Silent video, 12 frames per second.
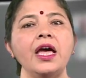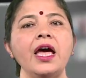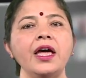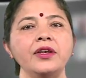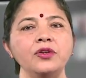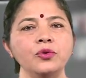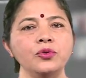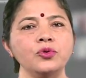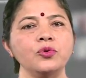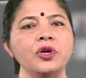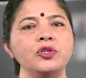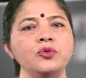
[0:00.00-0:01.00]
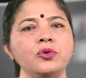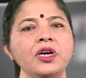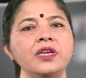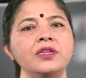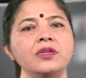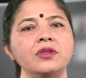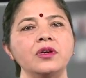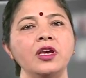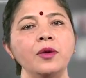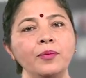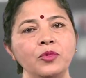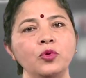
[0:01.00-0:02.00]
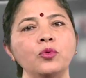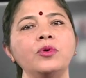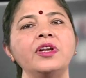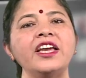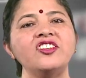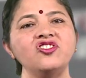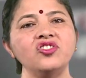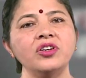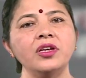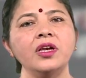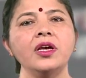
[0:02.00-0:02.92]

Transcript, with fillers: and used to educate him through lecture